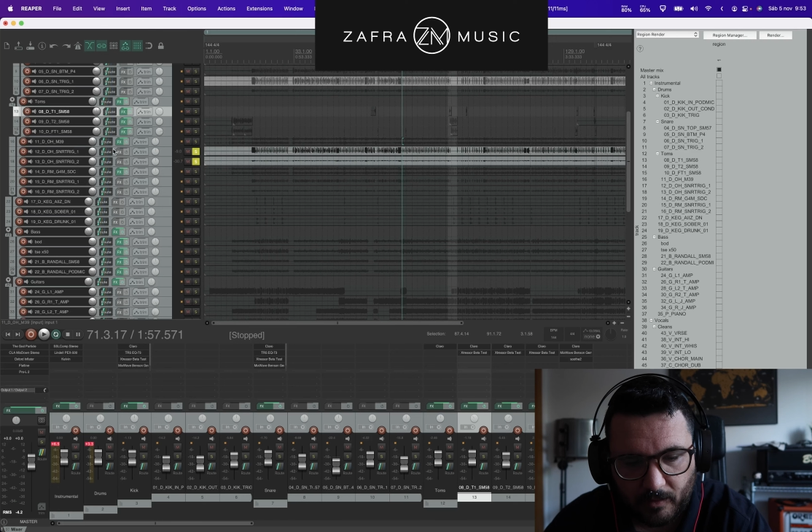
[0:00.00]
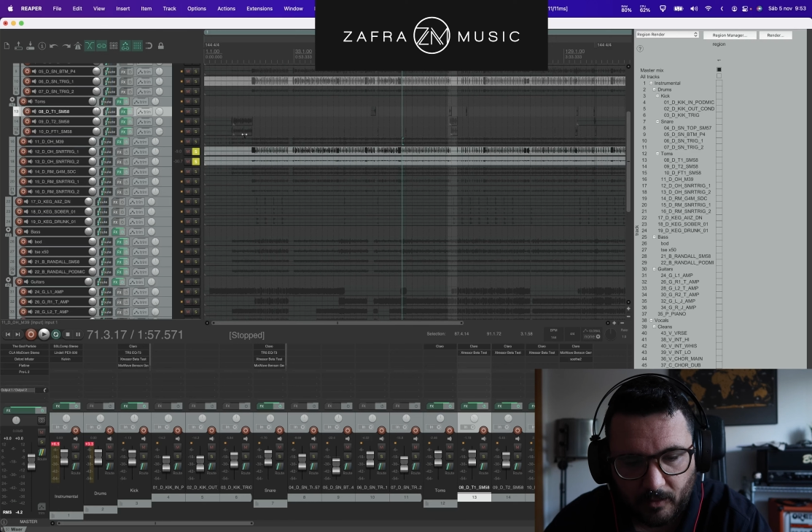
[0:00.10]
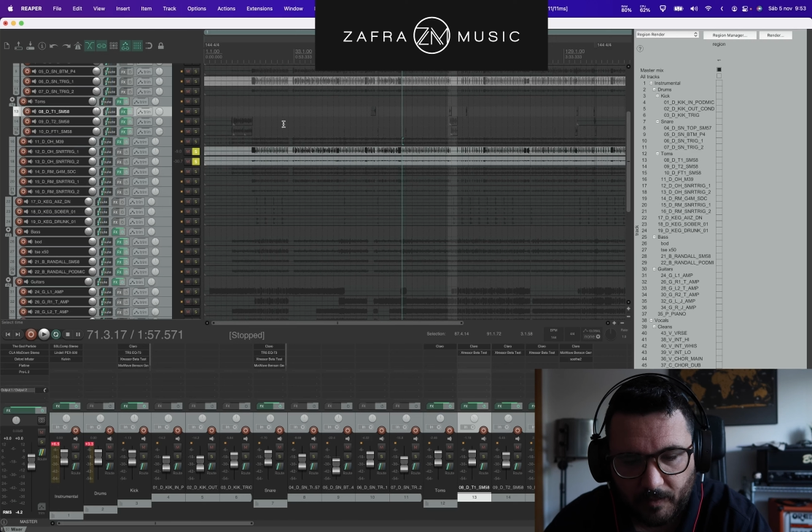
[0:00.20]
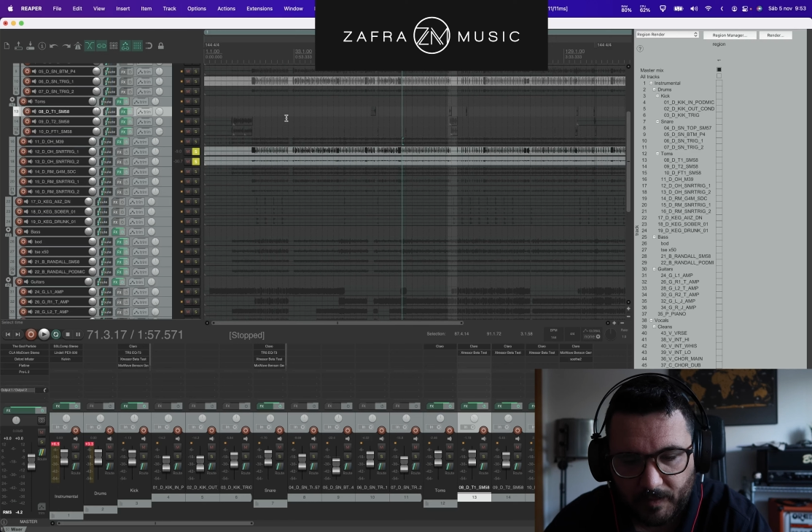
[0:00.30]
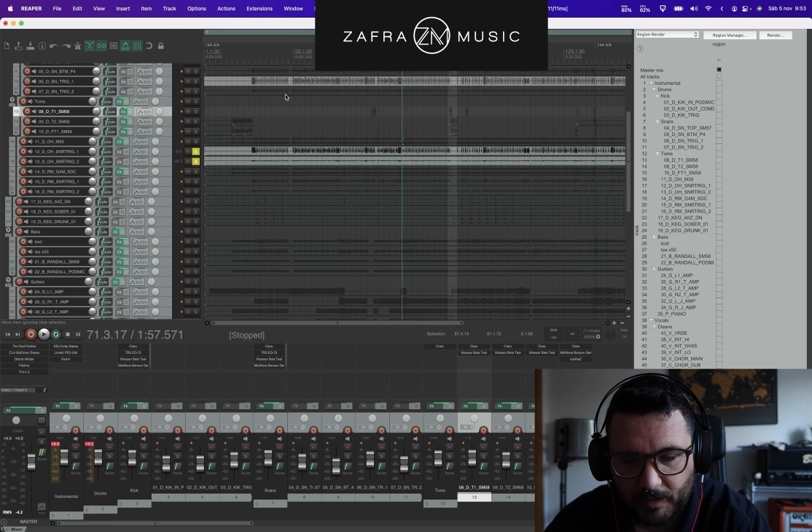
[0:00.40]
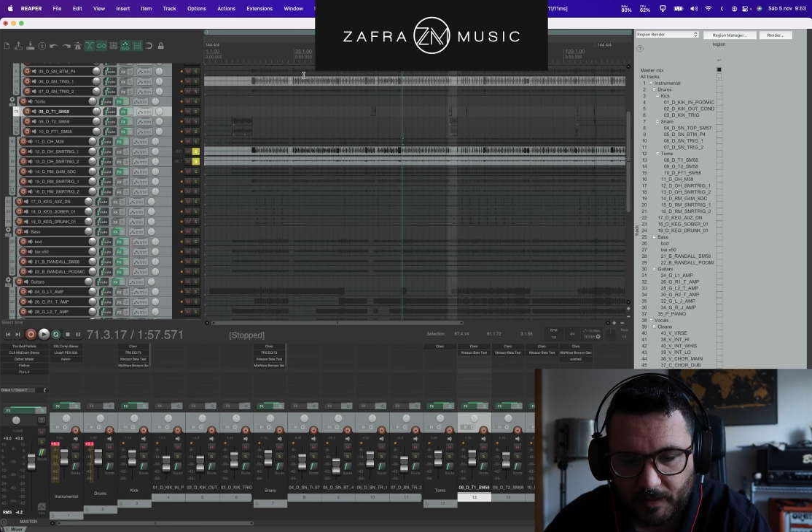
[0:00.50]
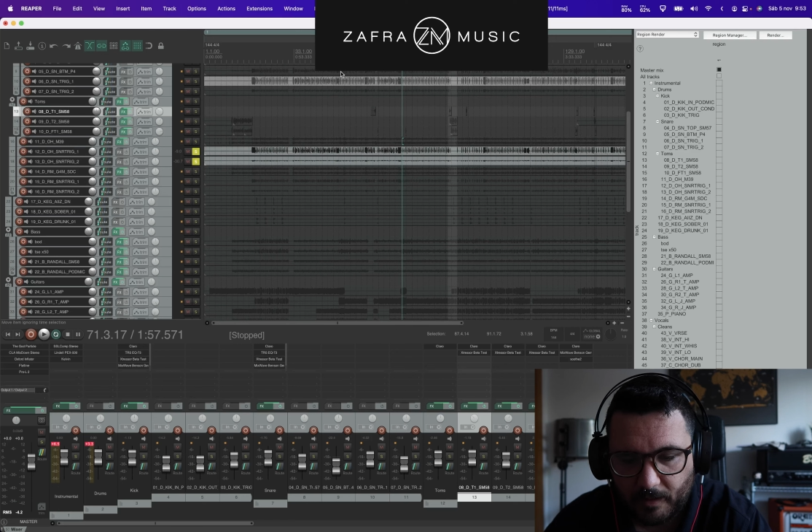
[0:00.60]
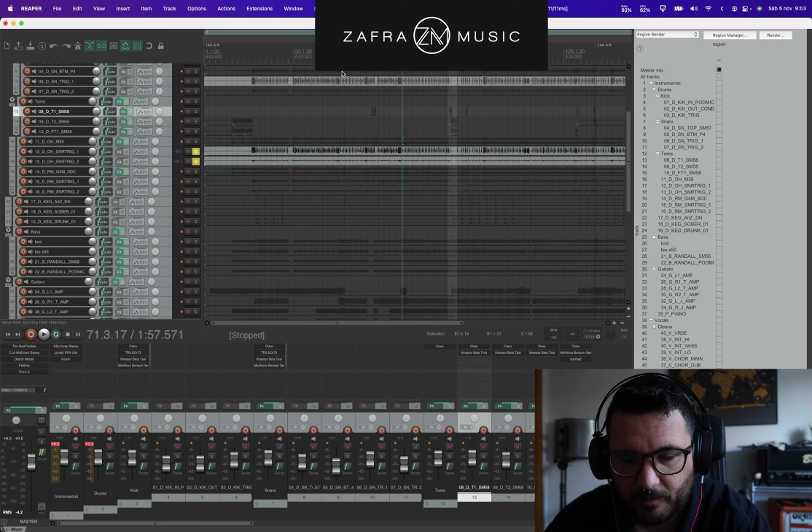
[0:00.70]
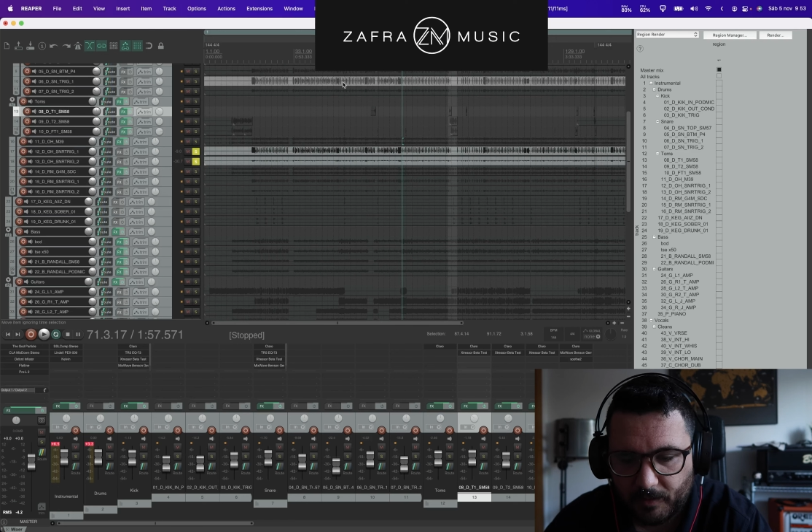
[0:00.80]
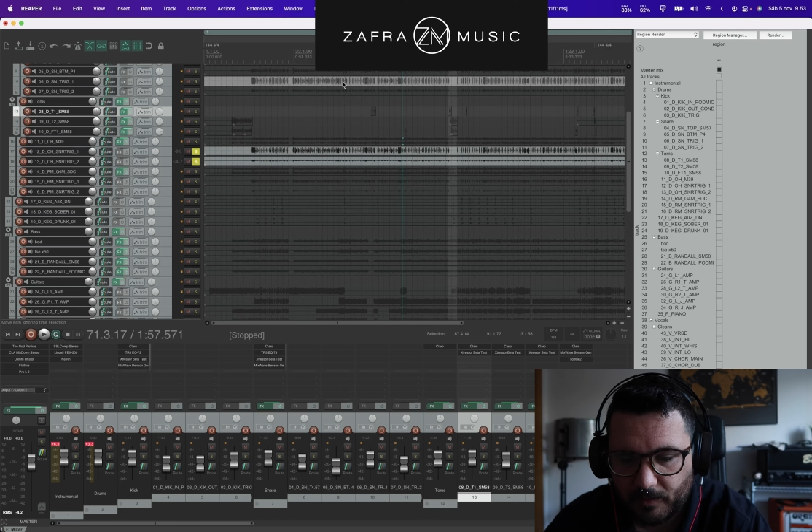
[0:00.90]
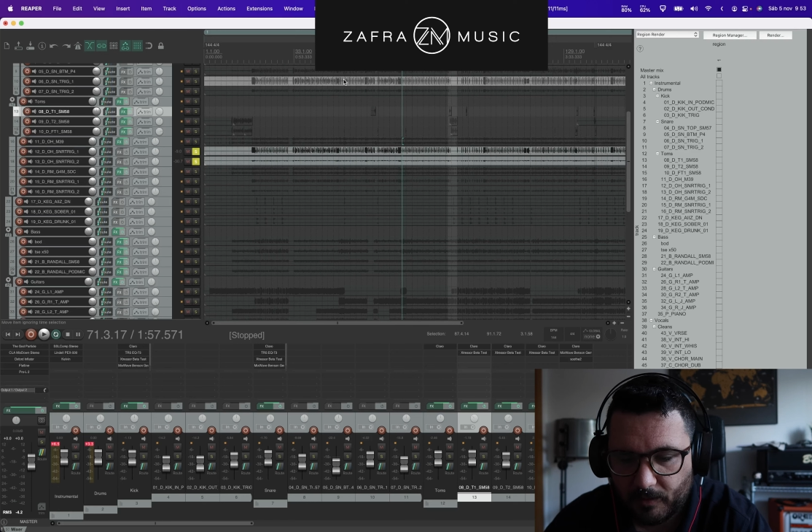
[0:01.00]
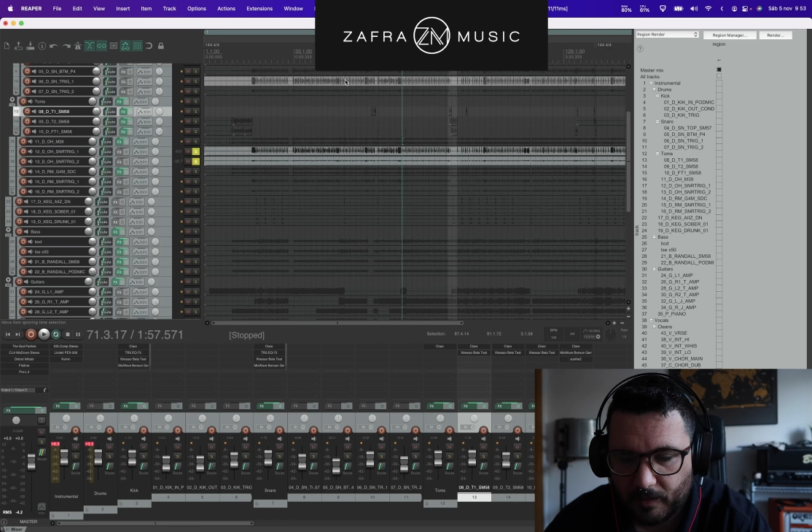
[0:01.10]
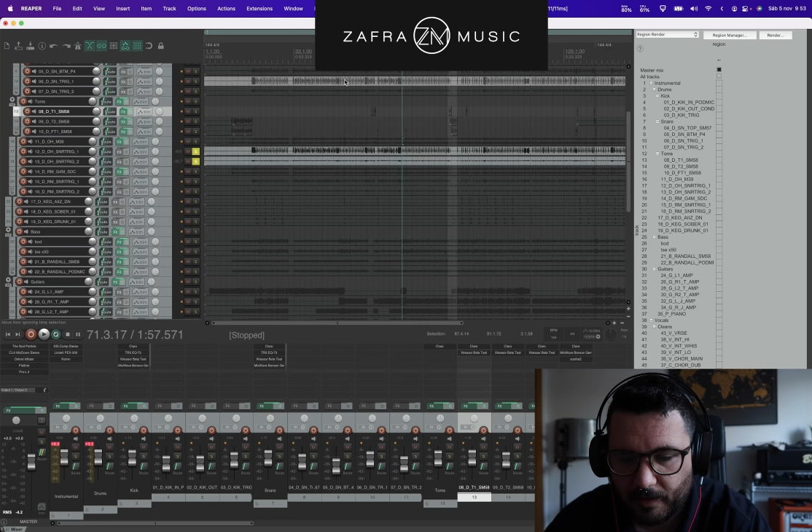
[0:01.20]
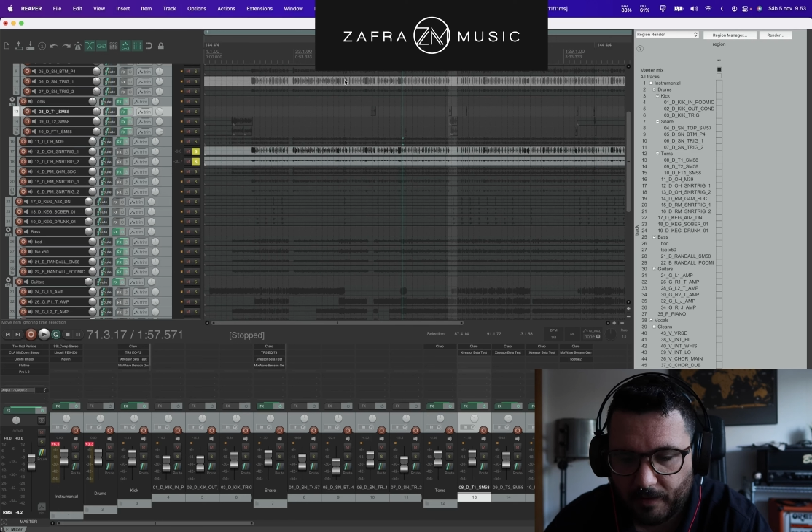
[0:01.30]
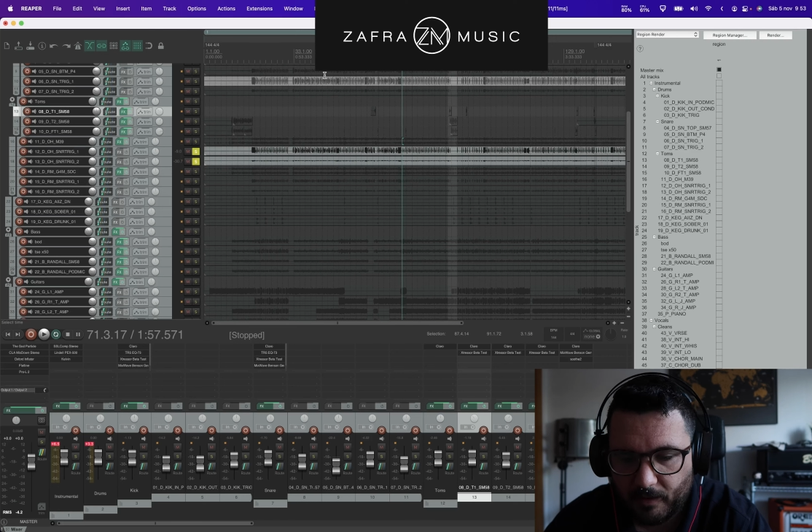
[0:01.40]
overhead samples
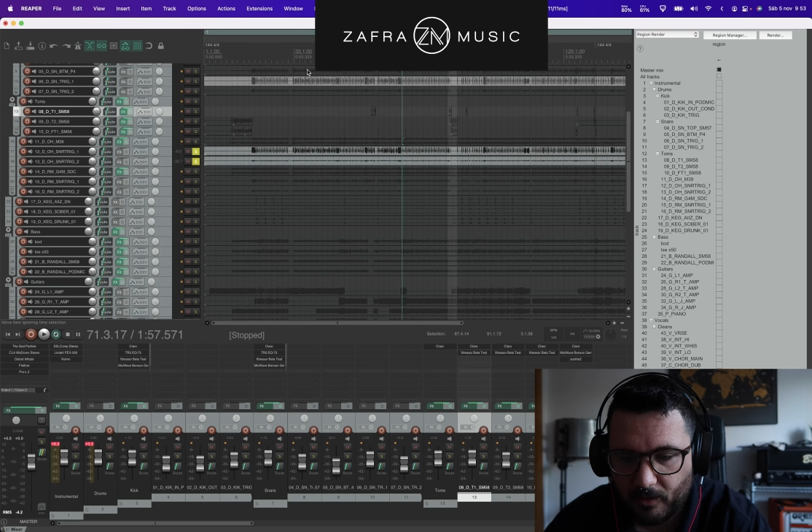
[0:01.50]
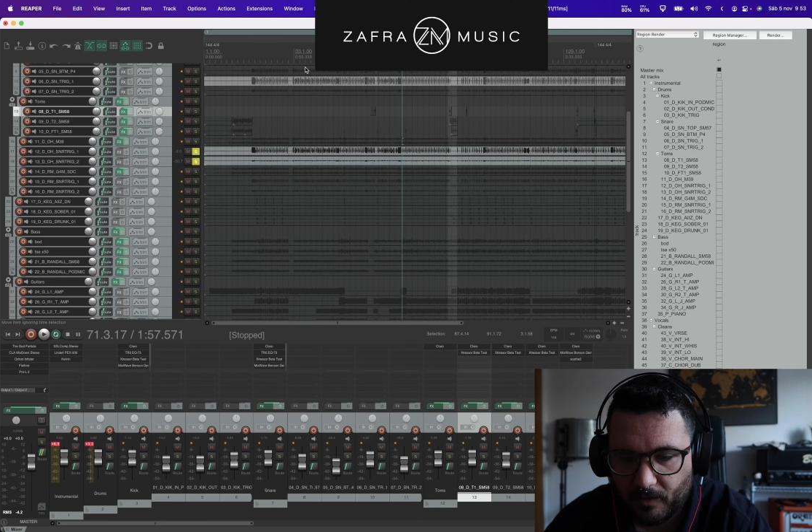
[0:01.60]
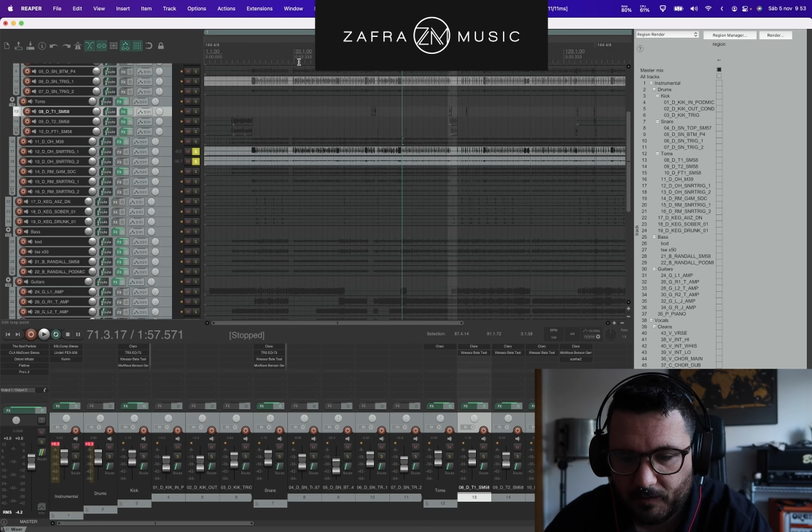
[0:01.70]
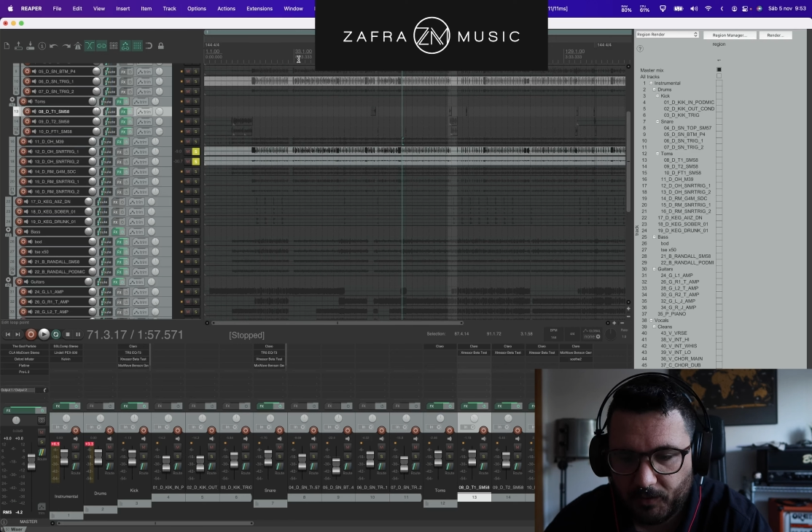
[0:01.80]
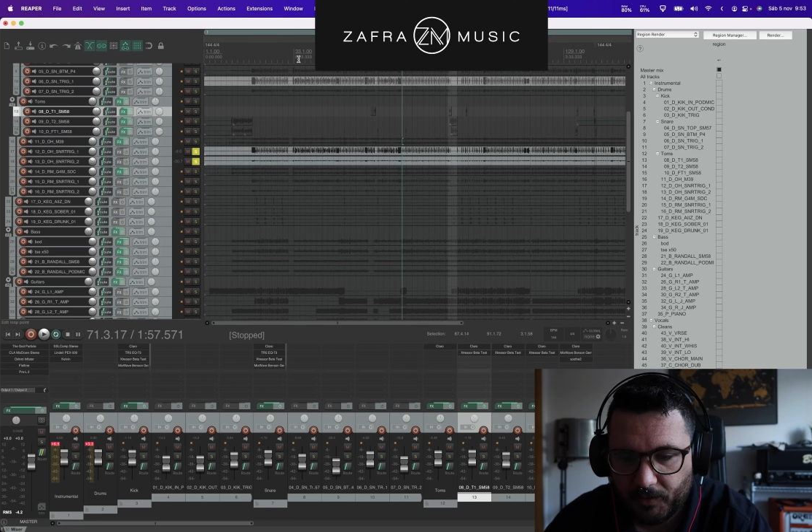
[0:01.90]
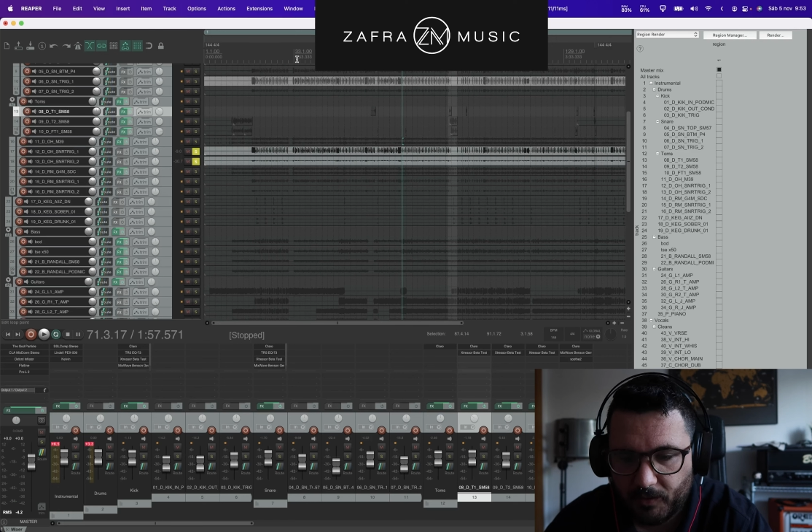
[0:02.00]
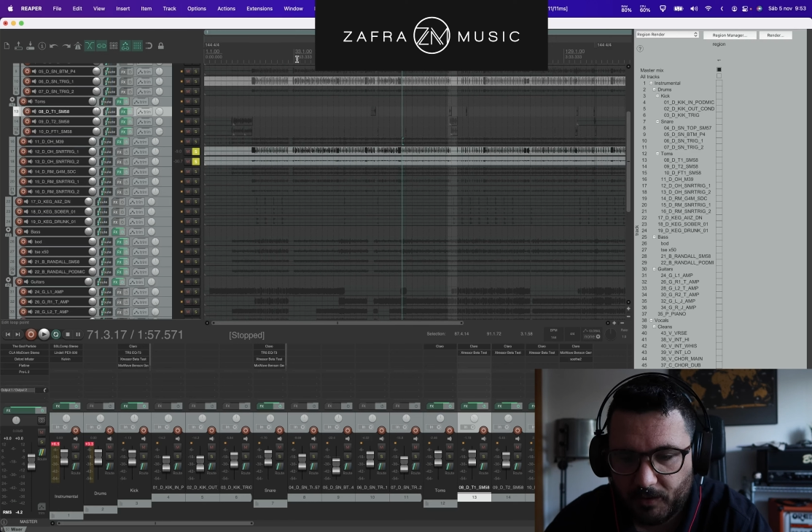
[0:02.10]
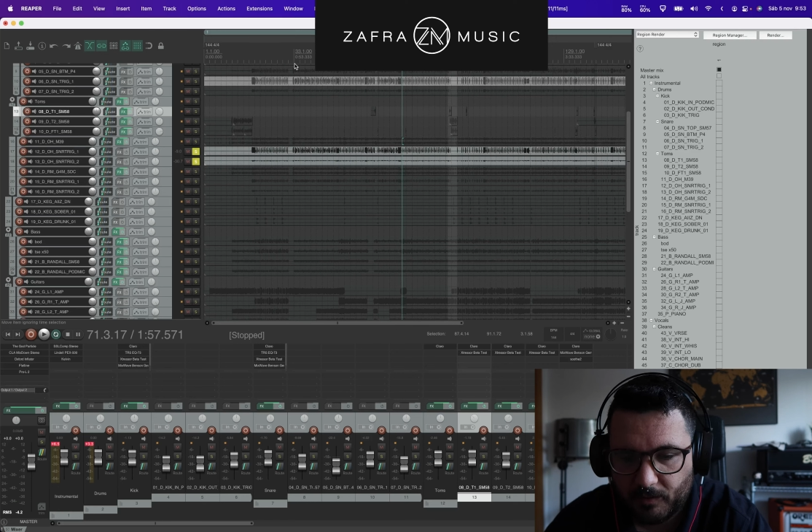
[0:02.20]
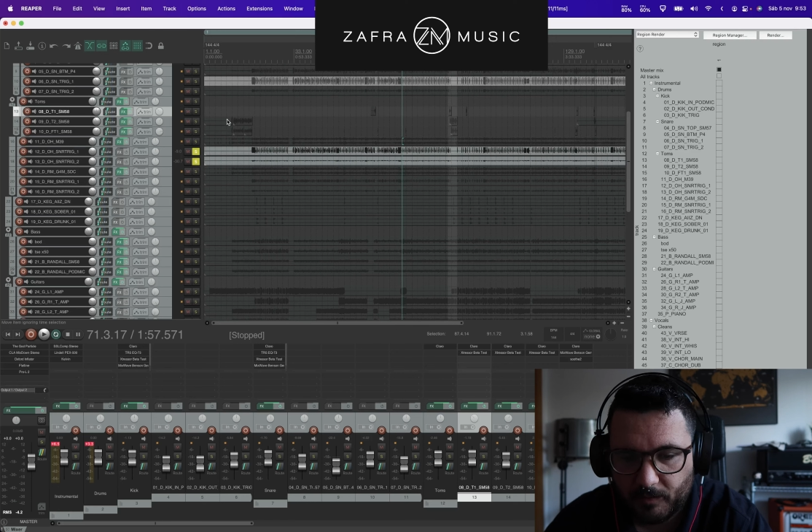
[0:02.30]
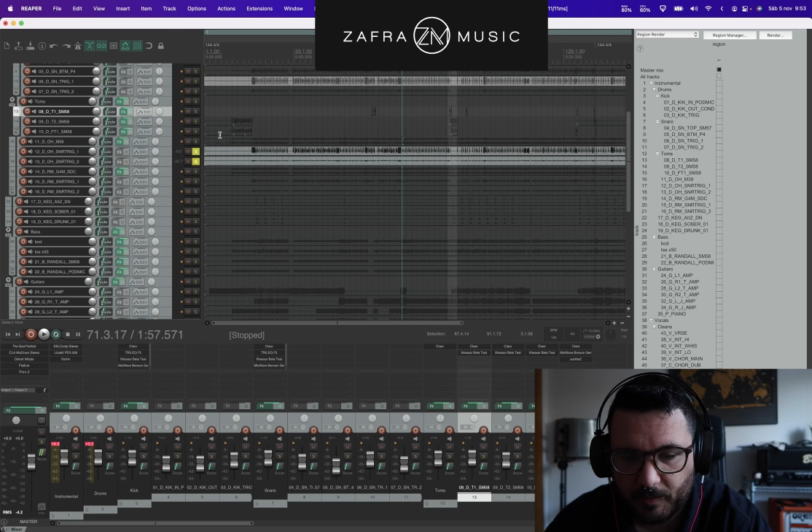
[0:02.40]
I love to use,